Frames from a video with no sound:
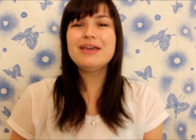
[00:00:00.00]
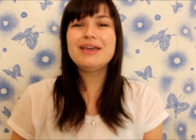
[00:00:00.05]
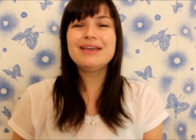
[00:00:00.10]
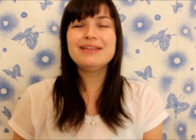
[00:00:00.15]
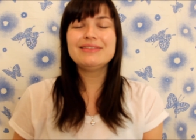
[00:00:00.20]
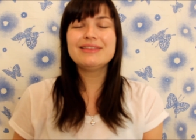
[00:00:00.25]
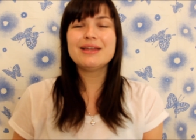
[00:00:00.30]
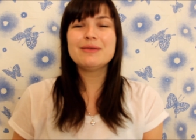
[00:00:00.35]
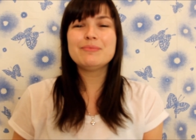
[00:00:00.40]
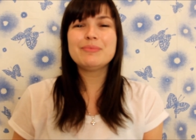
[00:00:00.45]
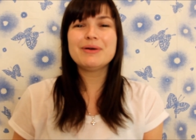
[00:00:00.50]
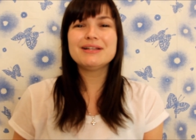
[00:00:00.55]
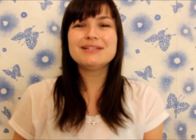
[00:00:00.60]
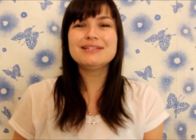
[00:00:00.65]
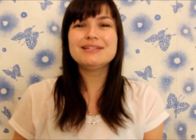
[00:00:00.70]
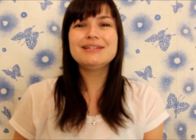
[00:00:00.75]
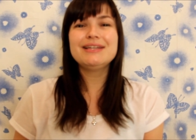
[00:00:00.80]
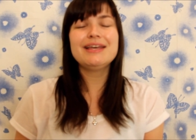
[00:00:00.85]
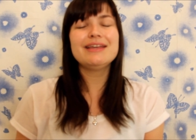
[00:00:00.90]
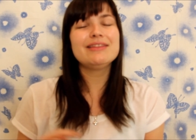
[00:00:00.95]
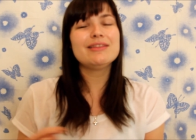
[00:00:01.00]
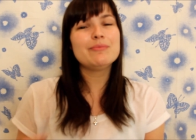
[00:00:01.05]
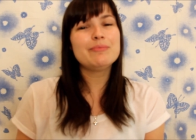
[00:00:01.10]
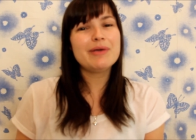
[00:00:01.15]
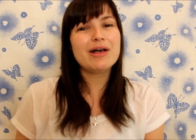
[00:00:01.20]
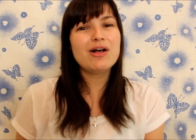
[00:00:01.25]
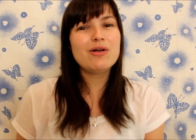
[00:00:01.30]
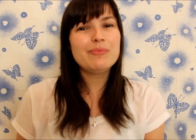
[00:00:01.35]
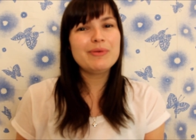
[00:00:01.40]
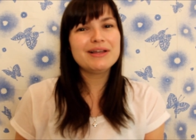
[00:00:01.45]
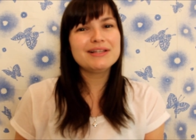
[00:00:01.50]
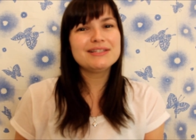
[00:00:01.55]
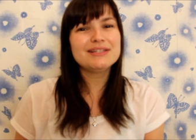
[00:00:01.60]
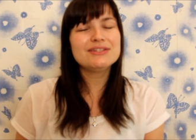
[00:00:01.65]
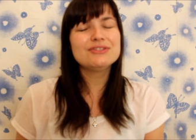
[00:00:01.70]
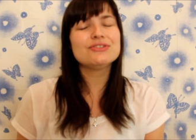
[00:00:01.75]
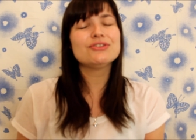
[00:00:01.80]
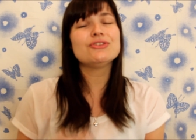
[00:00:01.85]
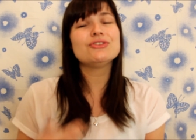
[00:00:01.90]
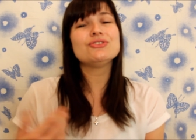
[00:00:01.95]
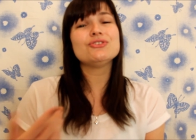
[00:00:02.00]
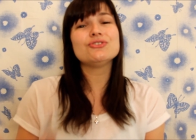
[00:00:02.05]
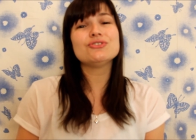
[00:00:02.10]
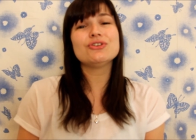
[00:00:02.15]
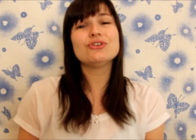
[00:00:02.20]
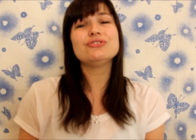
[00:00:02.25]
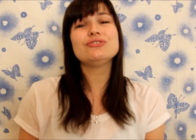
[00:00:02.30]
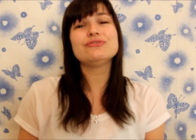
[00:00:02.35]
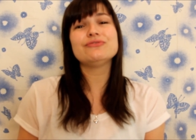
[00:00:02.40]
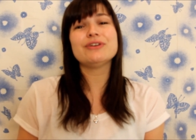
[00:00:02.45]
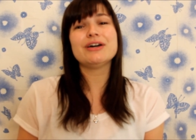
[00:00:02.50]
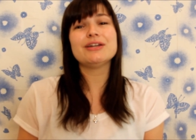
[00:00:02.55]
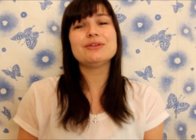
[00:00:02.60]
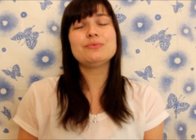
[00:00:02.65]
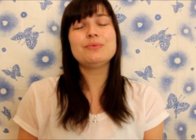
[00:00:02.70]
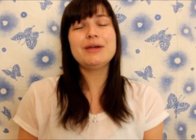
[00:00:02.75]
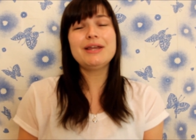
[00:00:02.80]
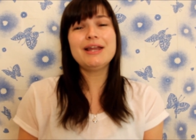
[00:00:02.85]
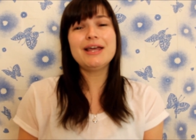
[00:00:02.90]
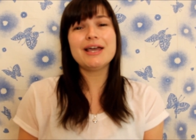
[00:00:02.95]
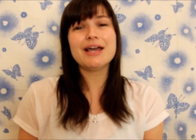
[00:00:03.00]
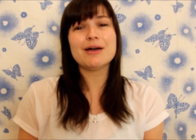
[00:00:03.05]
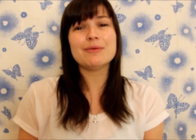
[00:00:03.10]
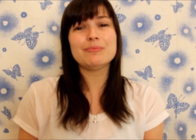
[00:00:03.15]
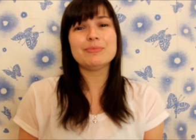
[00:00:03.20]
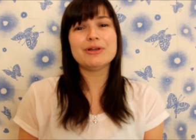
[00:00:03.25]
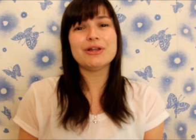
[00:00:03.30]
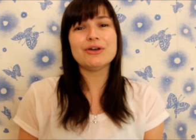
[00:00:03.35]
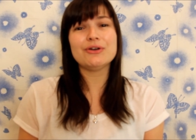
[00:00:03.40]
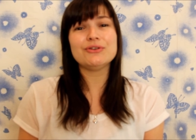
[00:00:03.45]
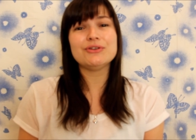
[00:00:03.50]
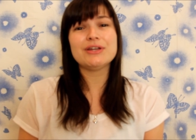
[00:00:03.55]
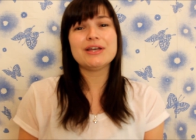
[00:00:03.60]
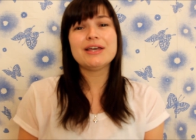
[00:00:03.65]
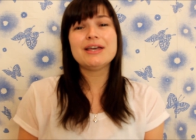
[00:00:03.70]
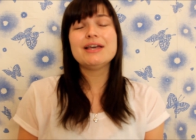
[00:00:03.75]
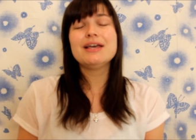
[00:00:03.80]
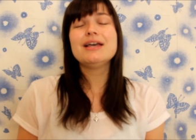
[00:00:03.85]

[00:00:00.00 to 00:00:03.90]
hit that button, hit the bell button so that you're notified when I upload